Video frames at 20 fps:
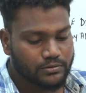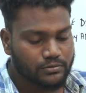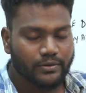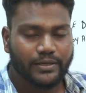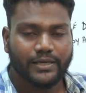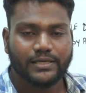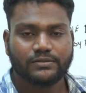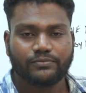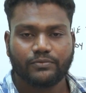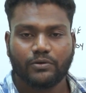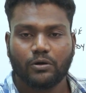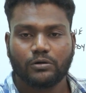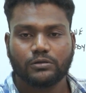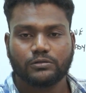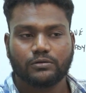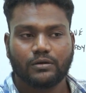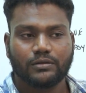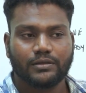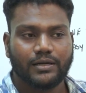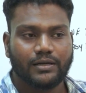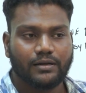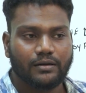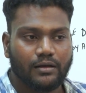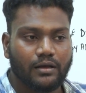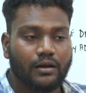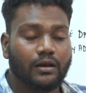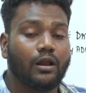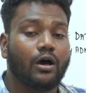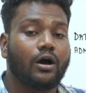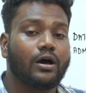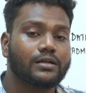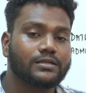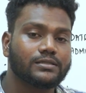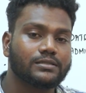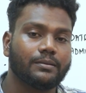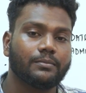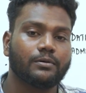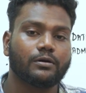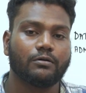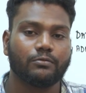So yes, we all saw that a large
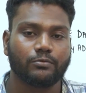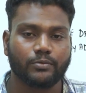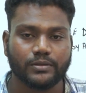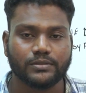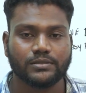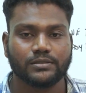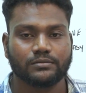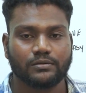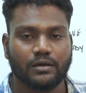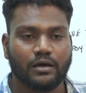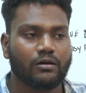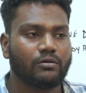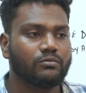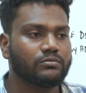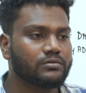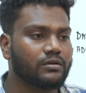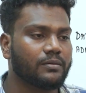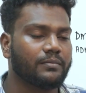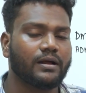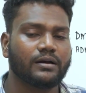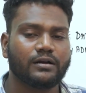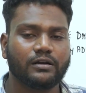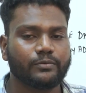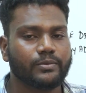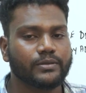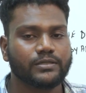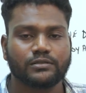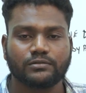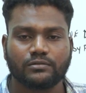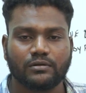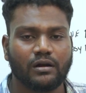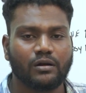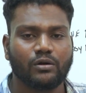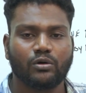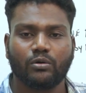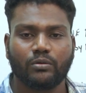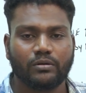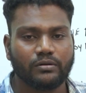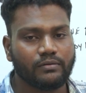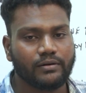number of questions, around some 100 questions and all,
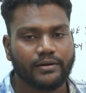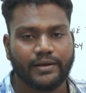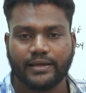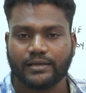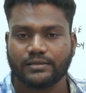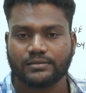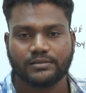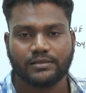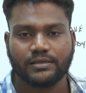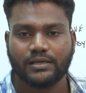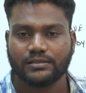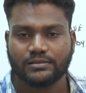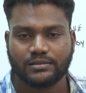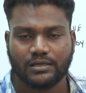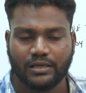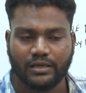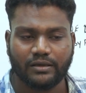no one will take it seriously.